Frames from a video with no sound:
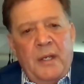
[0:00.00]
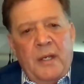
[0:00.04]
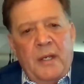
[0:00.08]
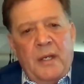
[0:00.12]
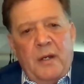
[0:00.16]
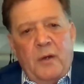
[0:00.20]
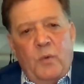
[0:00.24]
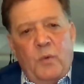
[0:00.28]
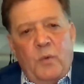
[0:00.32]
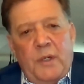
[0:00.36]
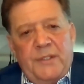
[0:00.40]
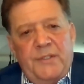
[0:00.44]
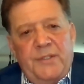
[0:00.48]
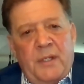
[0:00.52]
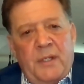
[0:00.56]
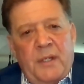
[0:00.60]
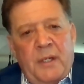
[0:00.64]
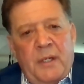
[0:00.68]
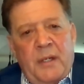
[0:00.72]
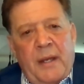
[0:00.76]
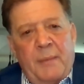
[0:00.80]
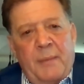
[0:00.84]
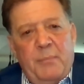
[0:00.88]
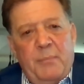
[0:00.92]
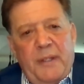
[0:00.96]
was,
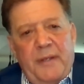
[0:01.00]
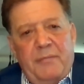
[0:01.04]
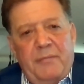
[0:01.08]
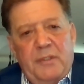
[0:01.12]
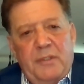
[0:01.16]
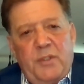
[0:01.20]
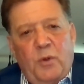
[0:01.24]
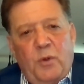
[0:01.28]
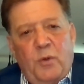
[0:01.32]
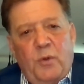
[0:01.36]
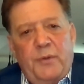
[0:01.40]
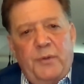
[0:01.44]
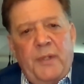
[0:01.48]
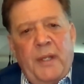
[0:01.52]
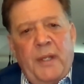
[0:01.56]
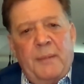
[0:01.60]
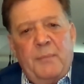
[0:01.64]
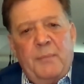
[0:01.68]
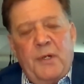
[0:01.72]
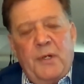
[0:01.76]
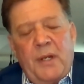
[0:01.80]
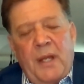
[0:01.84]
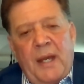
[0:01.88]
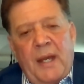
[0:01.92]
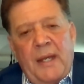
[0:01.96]
I believe it was hole
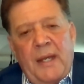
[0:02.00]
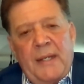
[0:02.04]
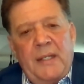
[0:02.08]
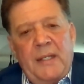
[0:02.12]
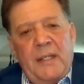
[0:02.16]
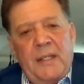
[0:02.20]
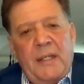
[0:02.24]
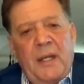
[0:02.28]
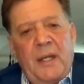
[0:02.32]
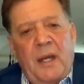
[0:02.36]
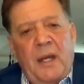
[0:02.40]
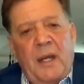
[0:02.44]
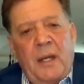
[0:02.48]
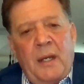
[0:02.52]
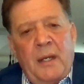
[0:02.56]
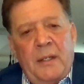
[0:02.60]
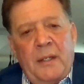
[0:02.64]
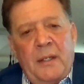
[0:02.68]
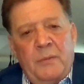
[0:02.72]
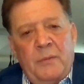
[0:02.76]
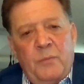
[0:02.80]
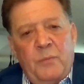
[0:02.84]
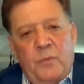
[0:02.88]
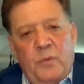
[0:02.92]
number 99,